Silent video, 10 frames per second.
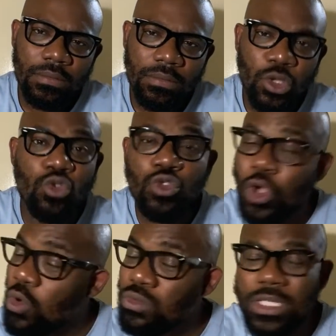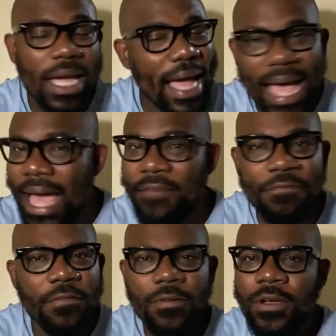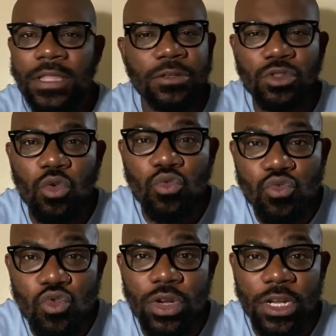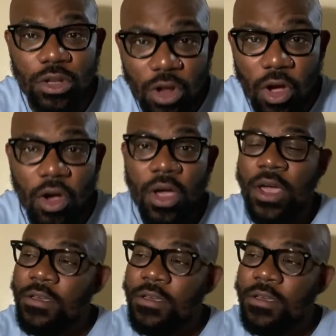There's no rule in law